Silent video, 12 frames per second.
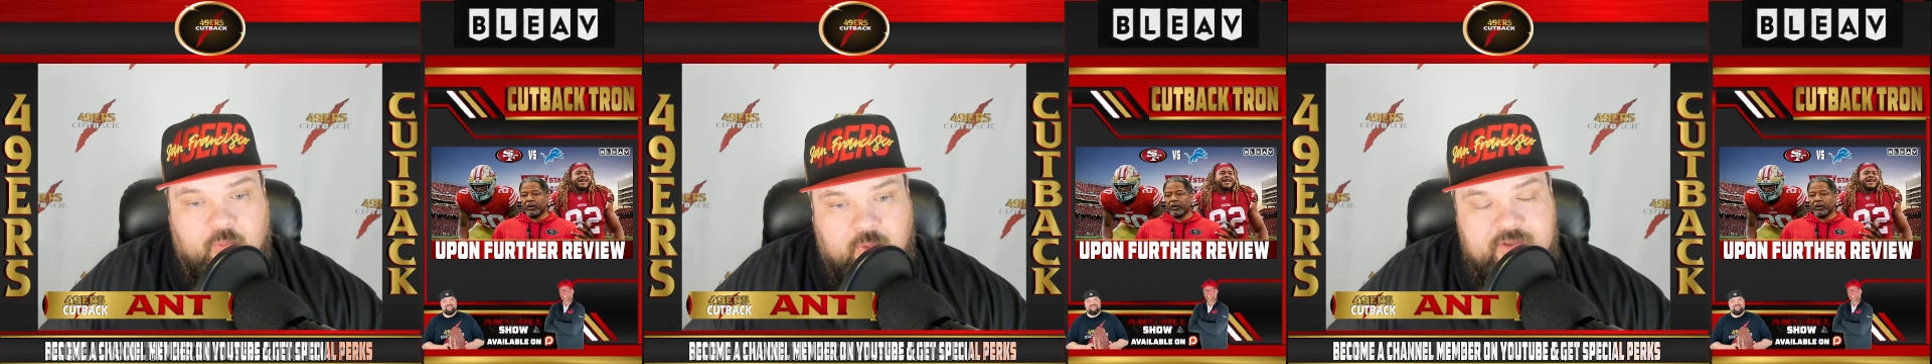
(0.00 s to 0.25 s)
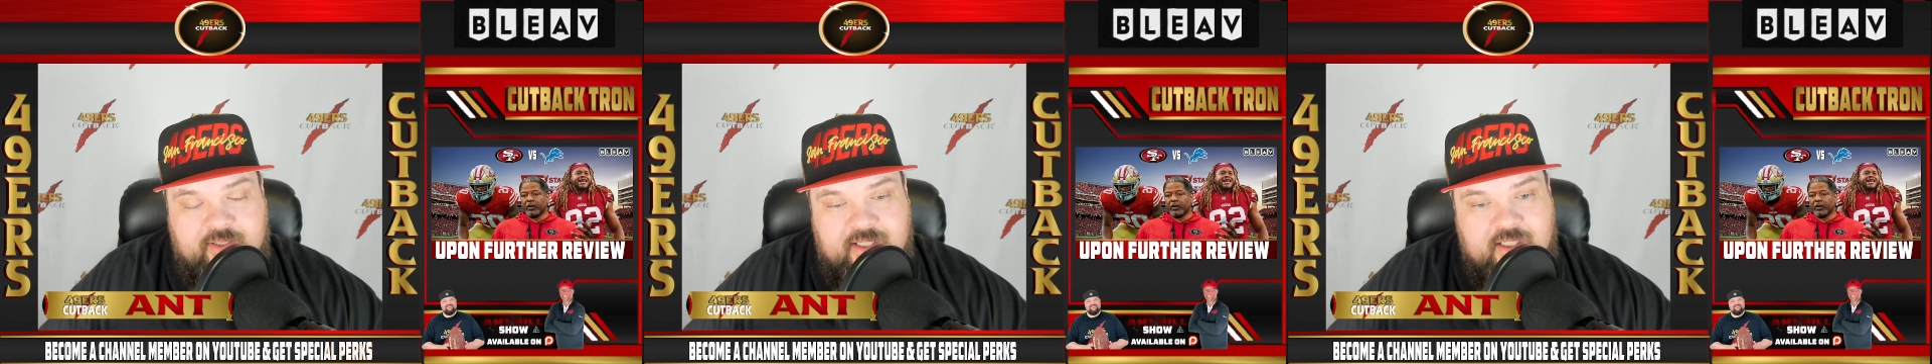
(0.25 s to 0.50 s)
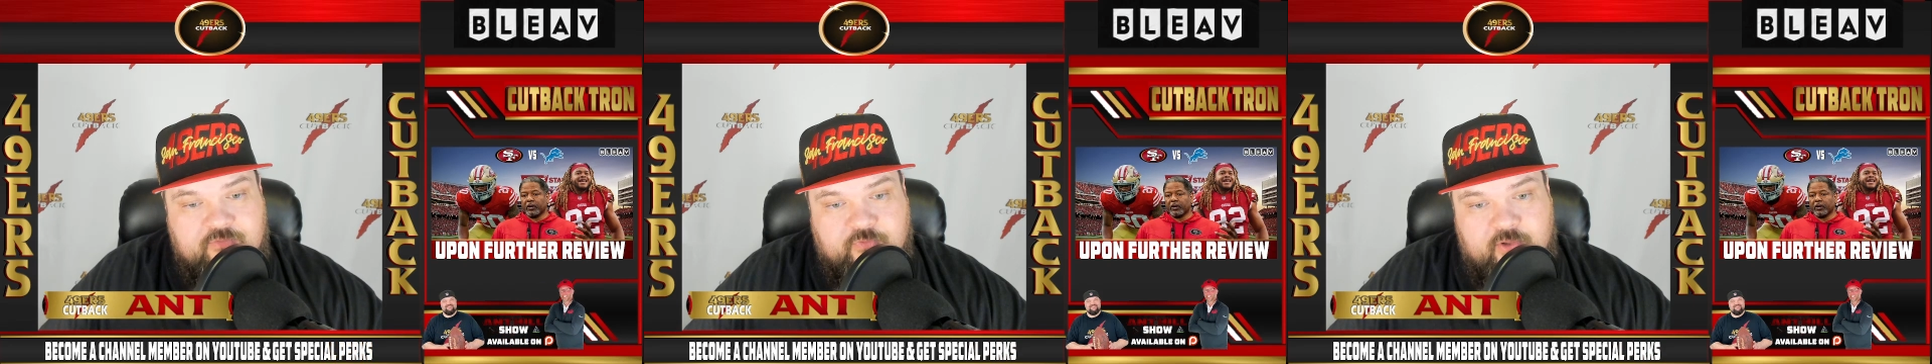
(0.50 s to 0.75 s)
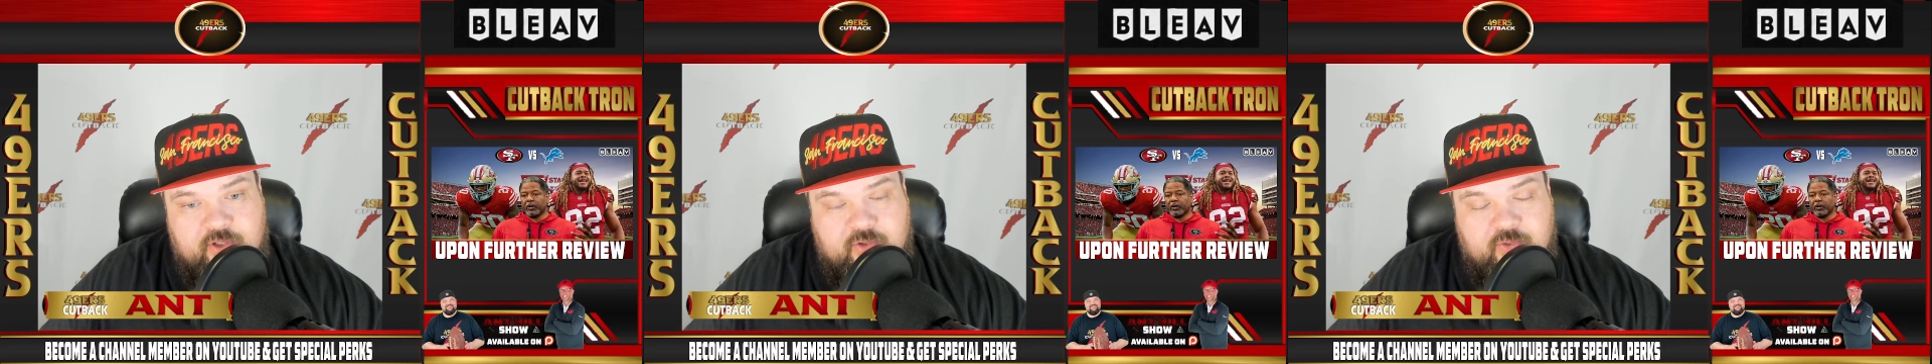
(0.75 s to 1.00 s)
weren't getting
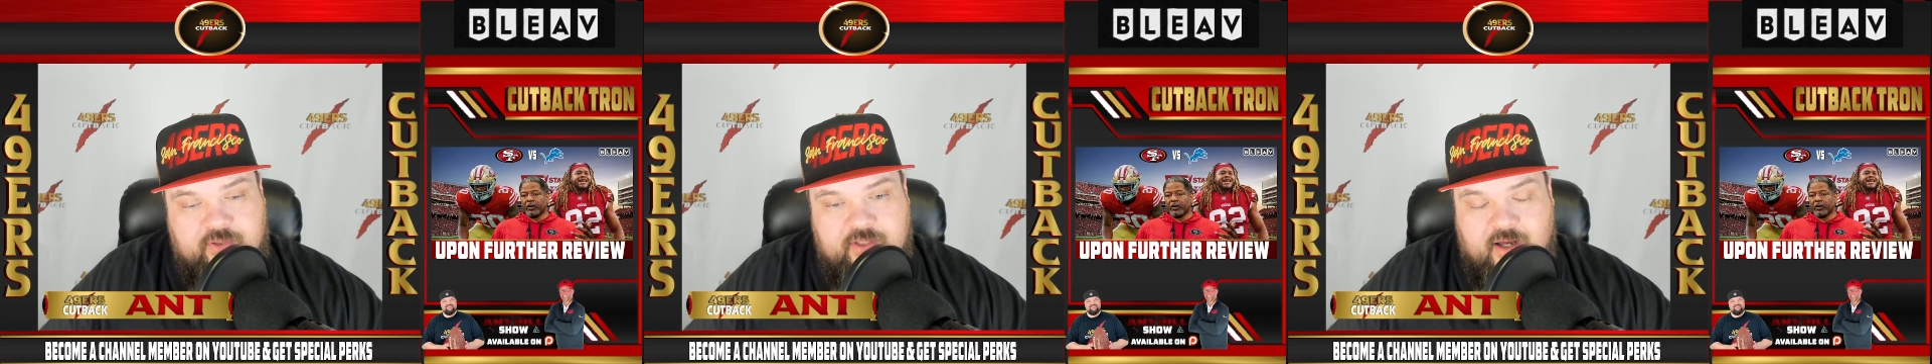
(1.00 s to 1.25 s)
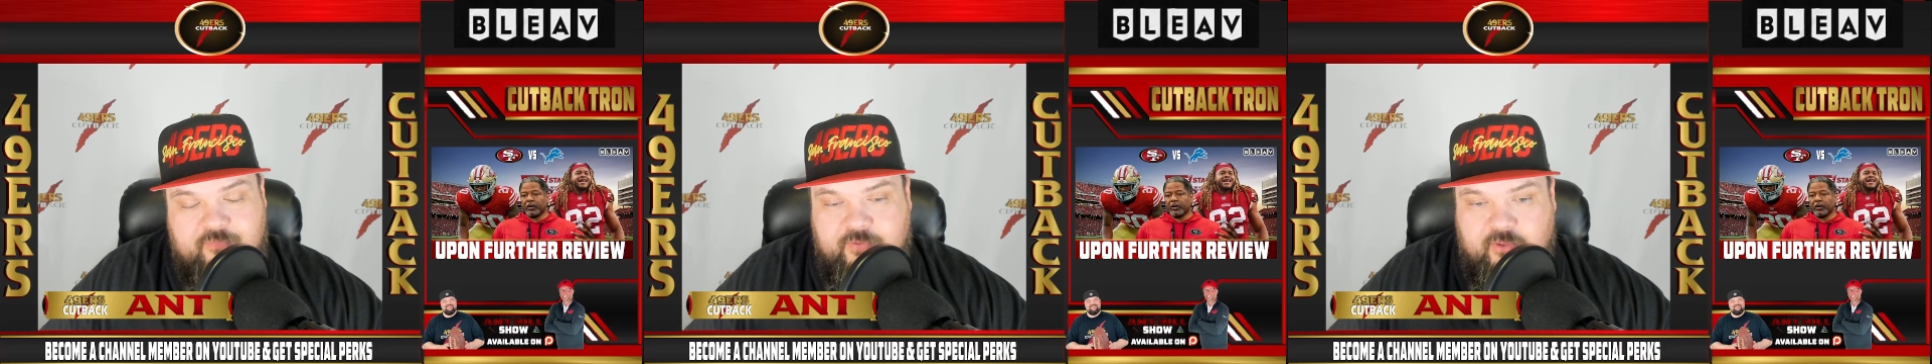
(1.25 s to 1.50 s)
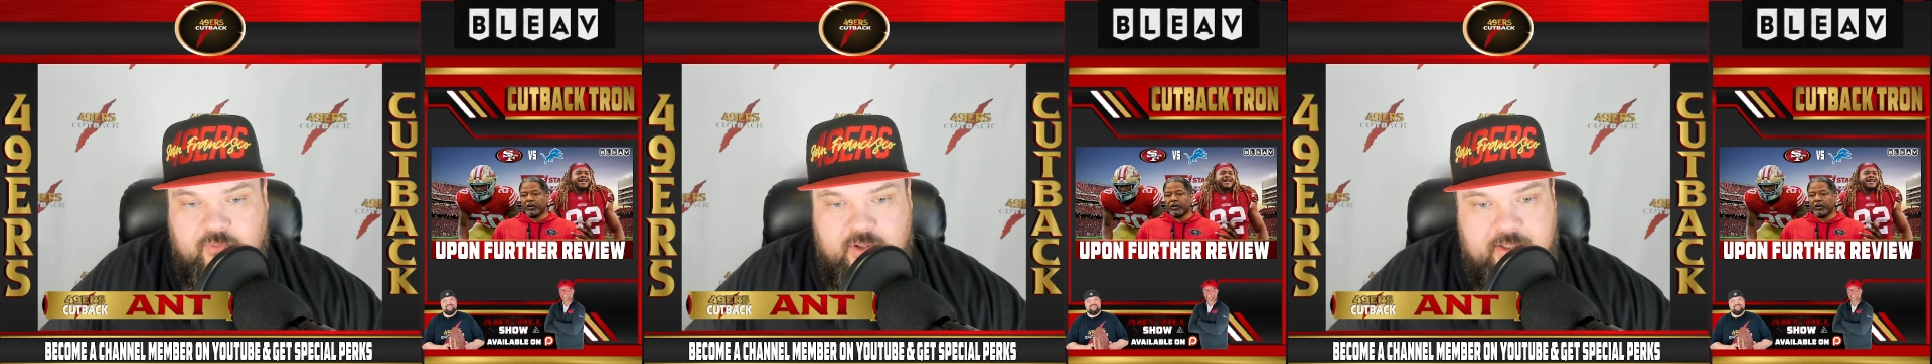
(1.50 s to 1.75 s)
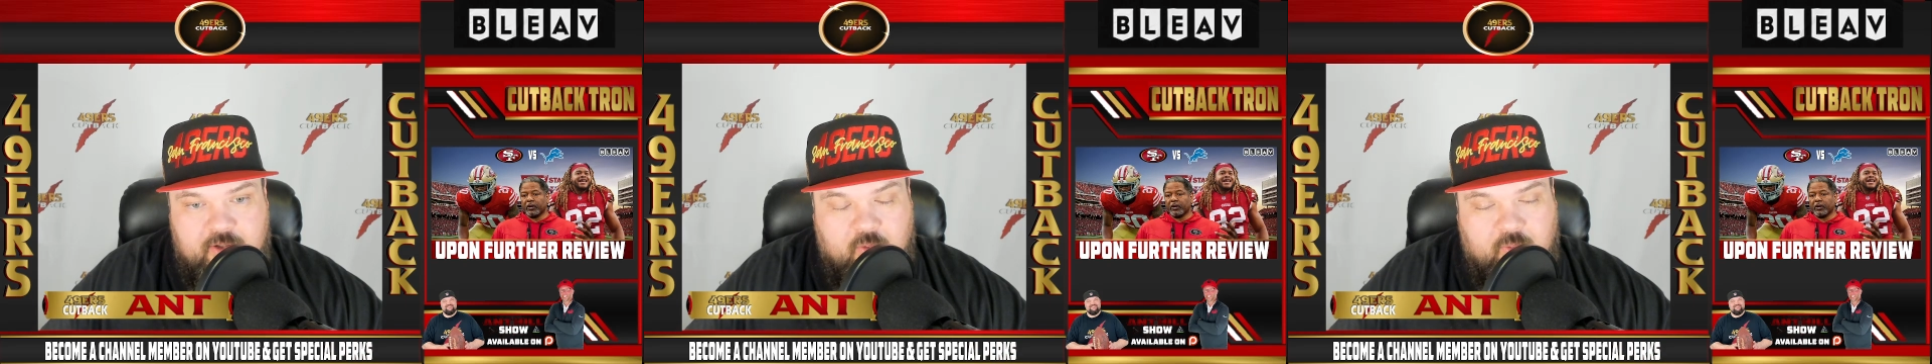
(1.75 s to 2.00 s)
vertical enough. They're
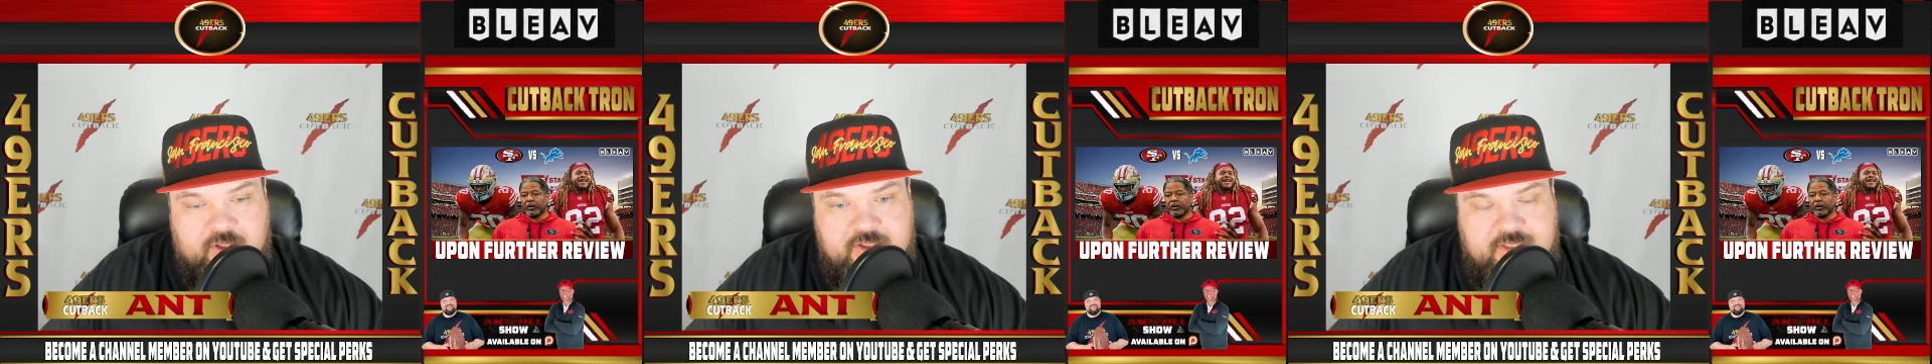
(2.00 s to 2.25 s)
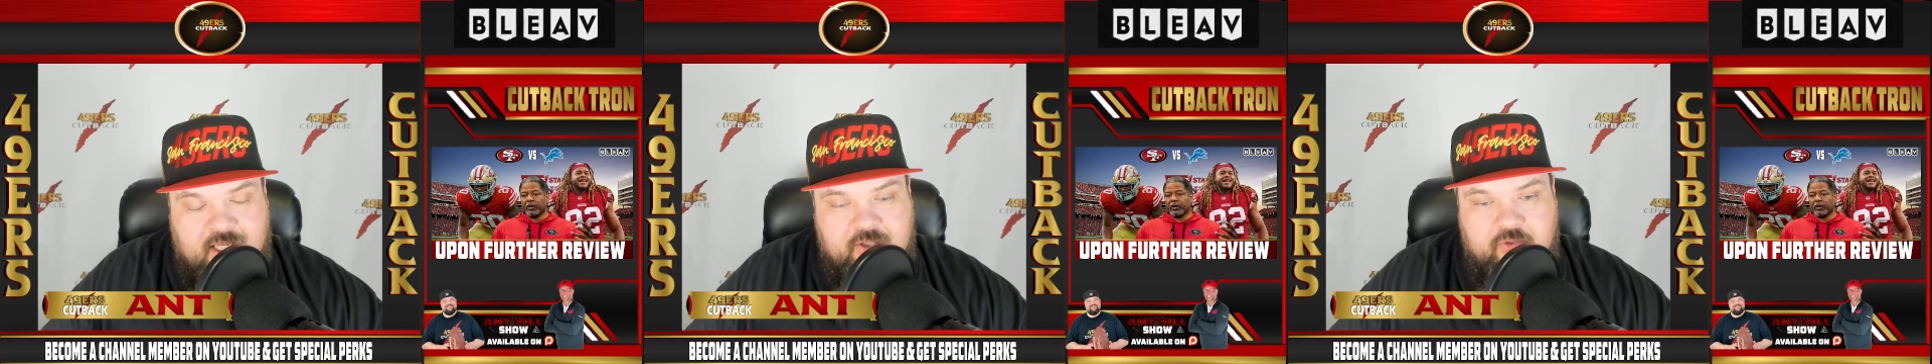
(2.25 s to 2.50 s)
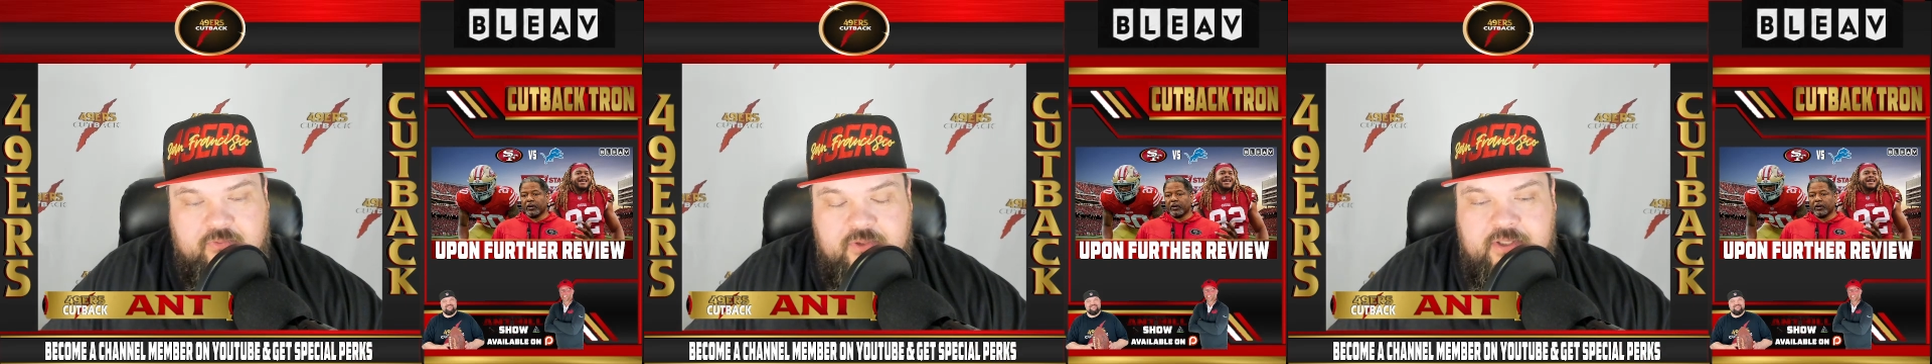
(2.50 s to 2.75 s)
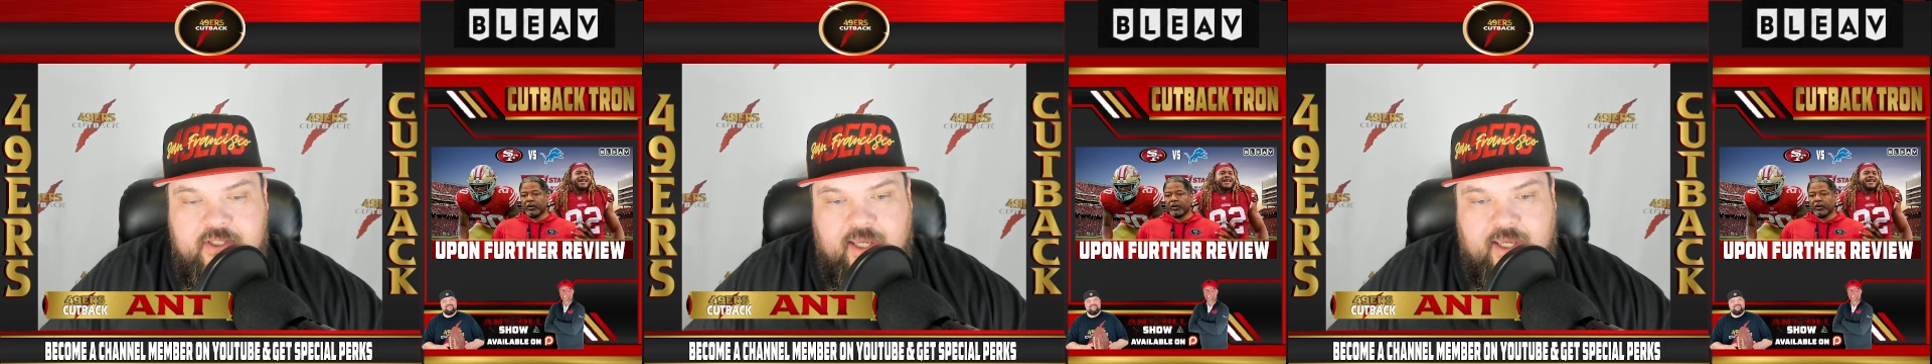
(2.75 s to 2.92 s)
running horizontal.